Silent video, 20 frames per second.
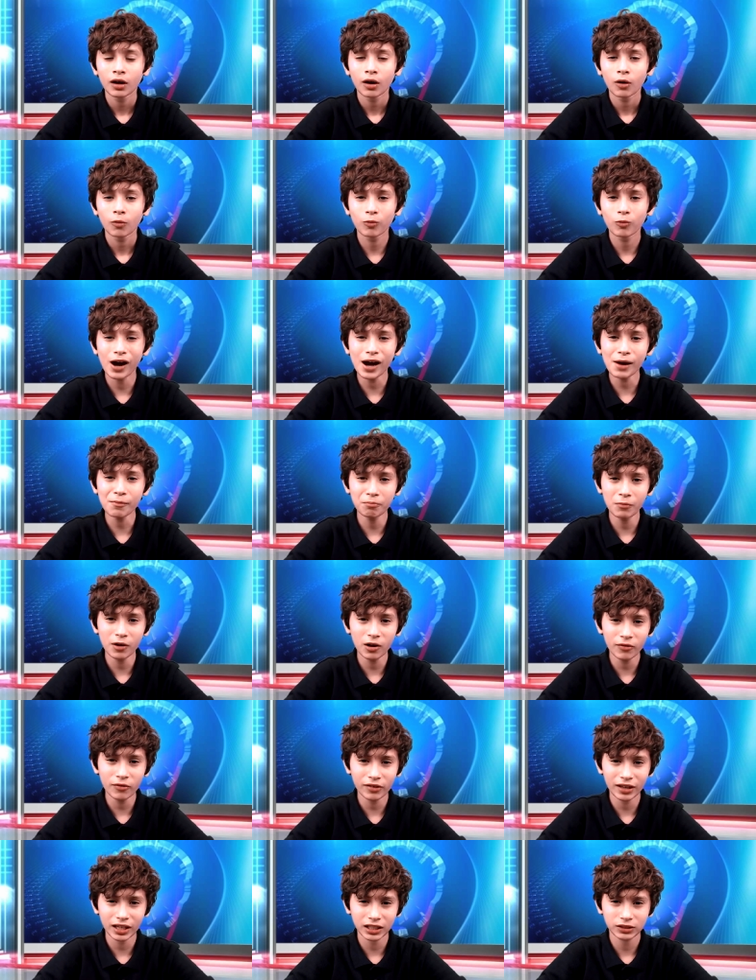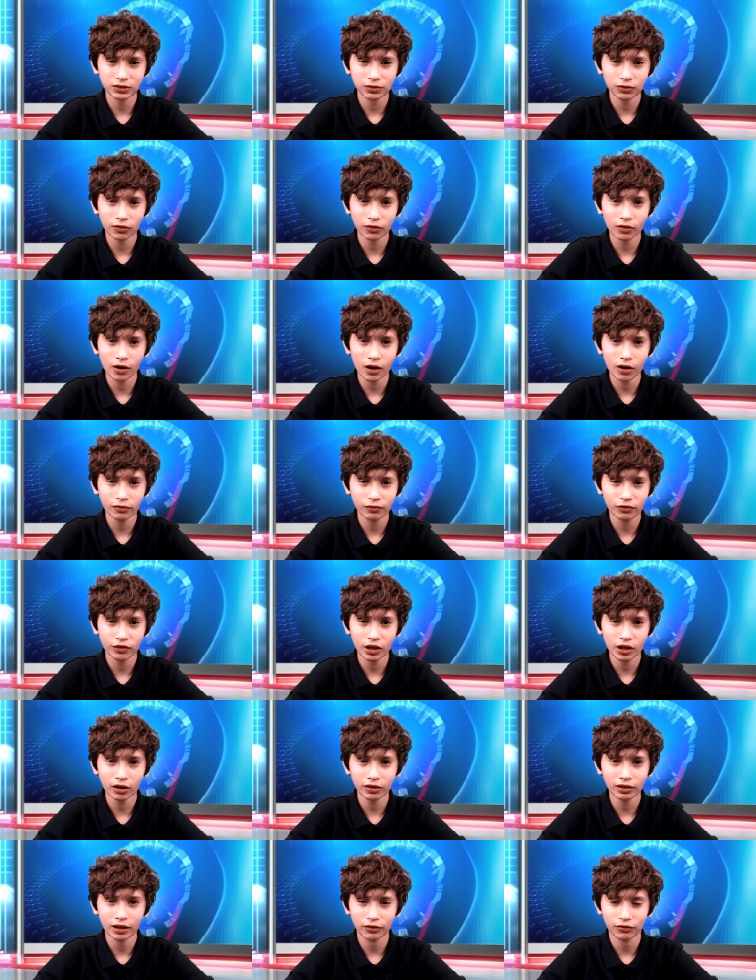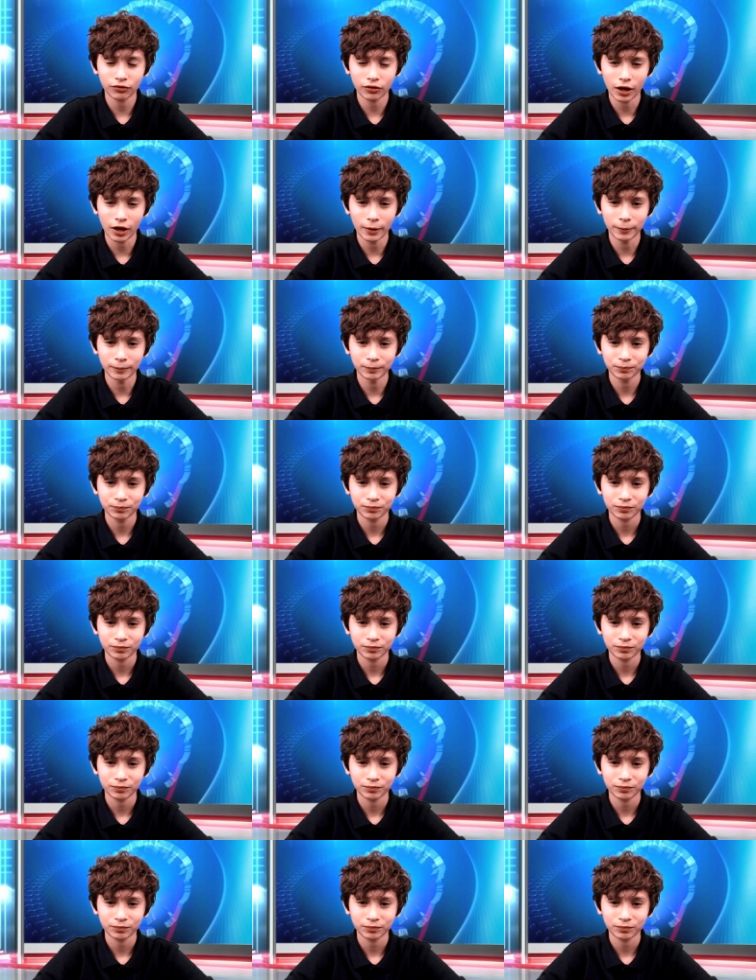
What movie is Ferone Fiona from?